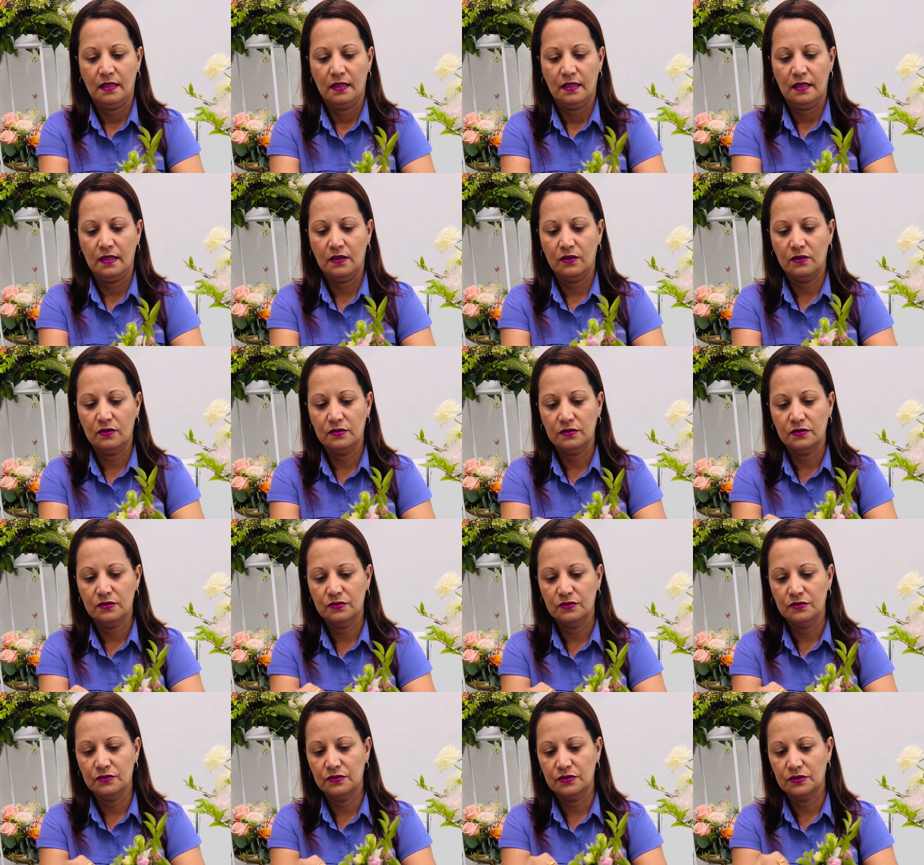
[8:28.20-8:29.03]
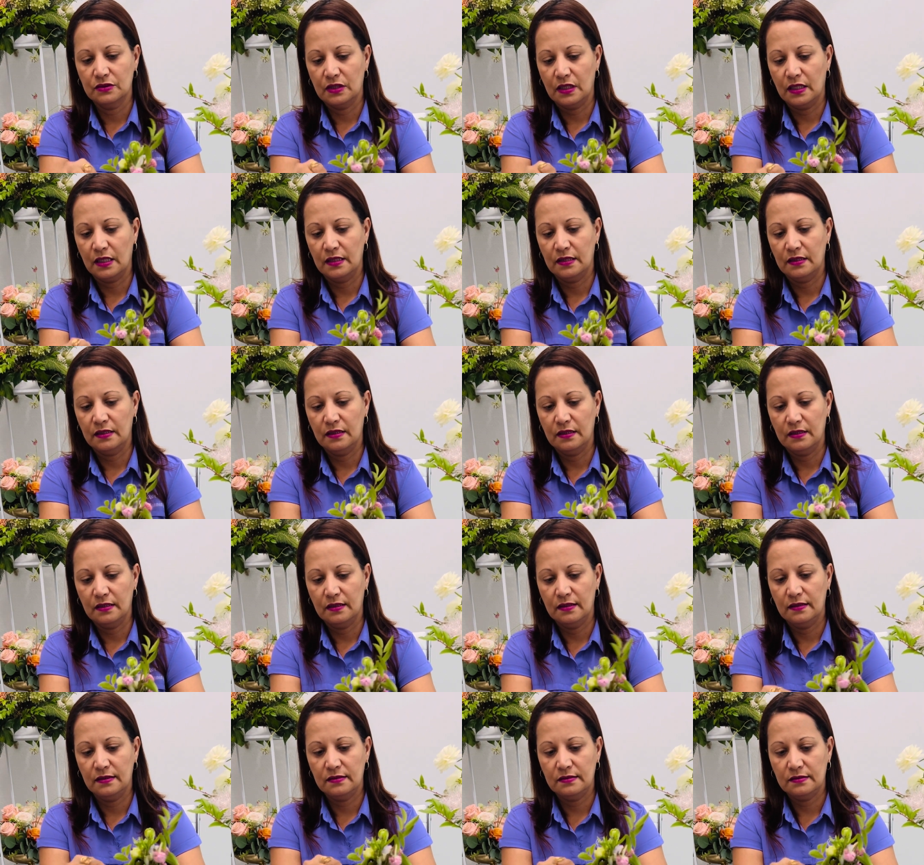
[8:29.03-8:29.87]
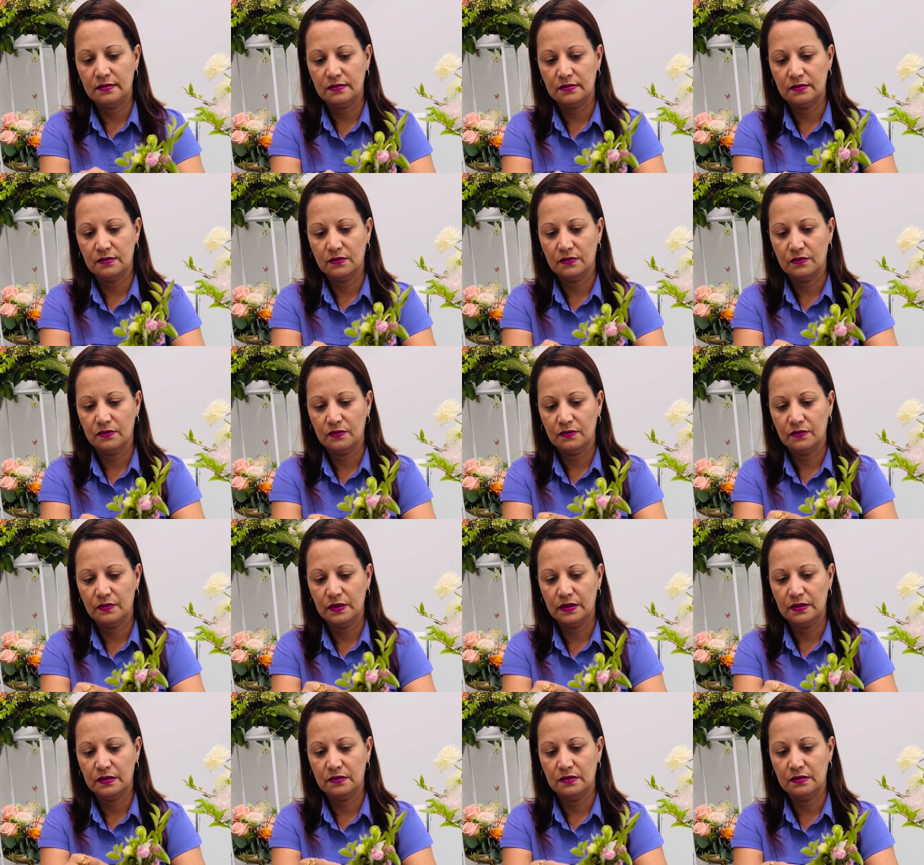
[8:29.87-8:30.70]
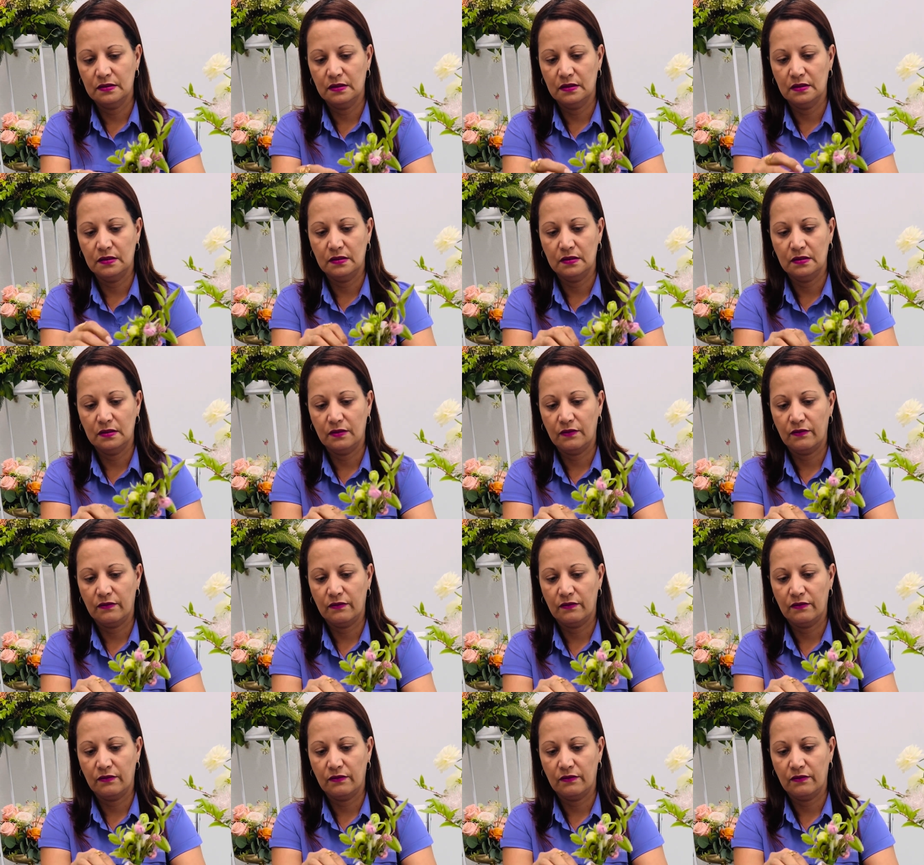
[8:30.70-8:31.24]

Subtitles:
I'm going to tie this with this.